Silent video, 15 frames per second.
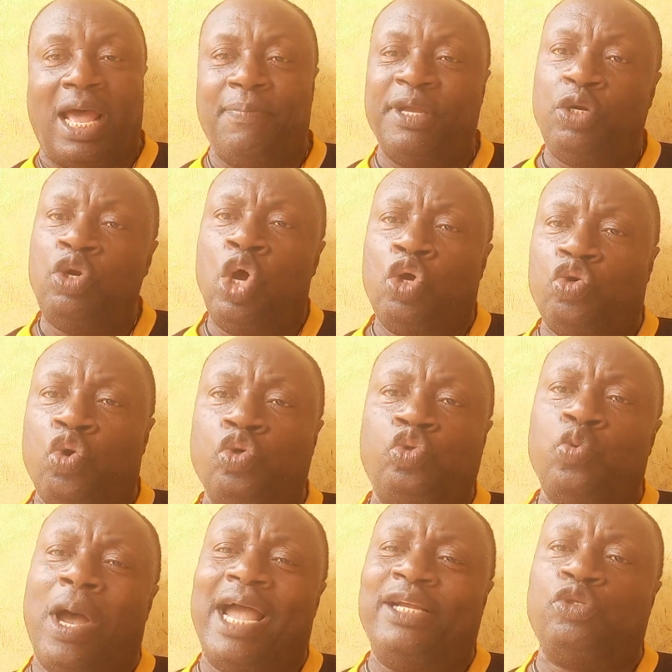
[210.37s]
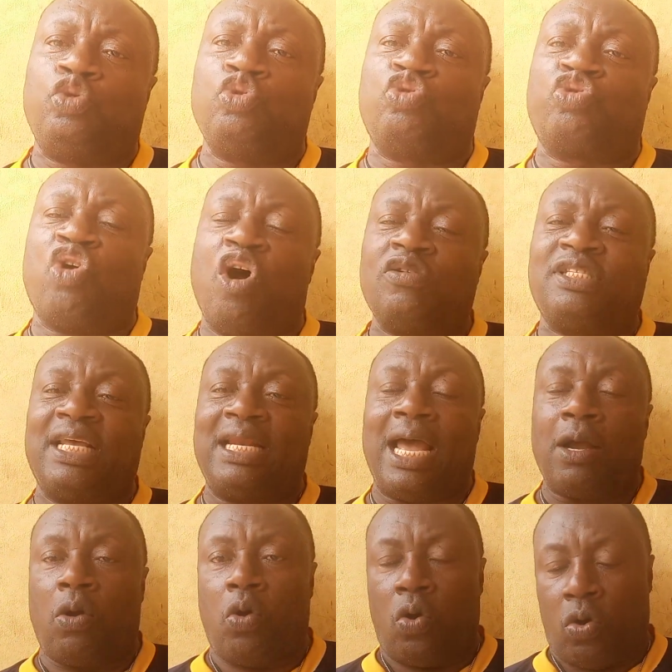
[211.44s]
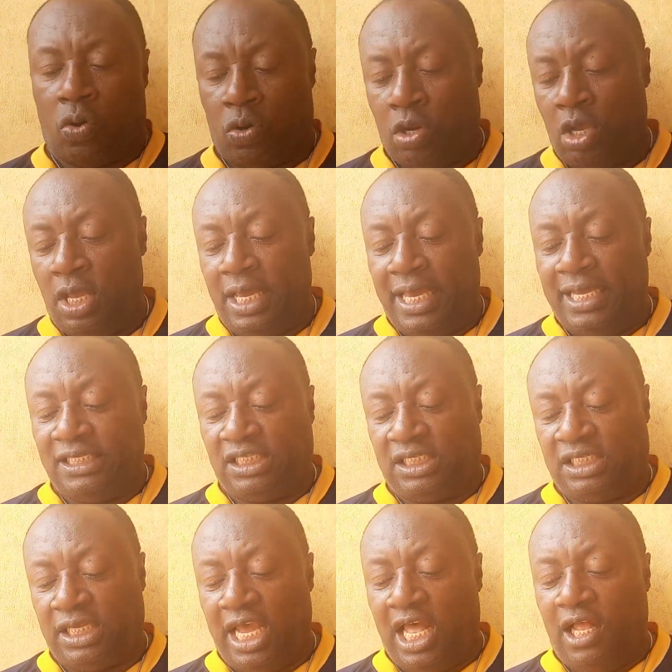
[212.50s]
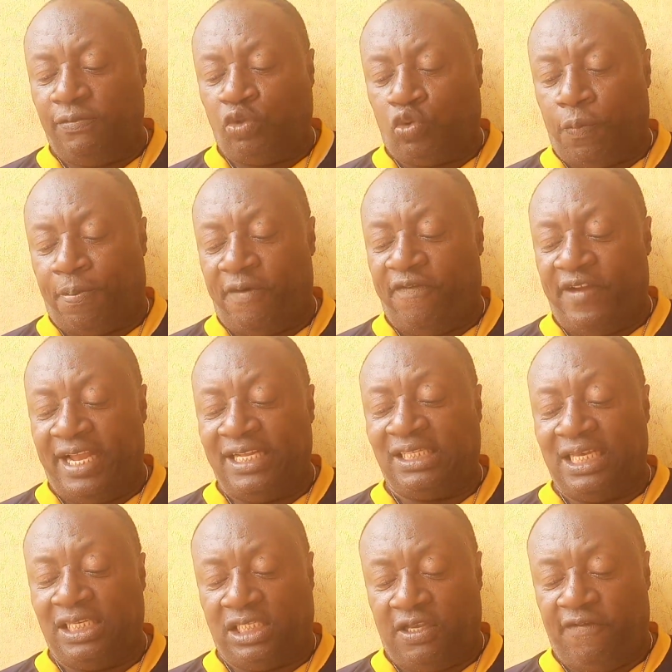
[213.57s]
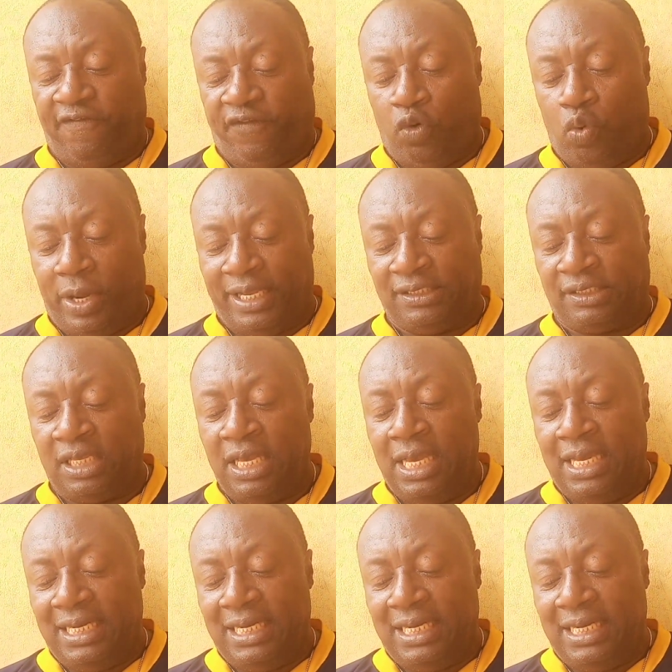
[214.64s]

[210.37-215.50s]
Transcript: I mean, those who are into drugs and alcohol, it helps to prevent its influence.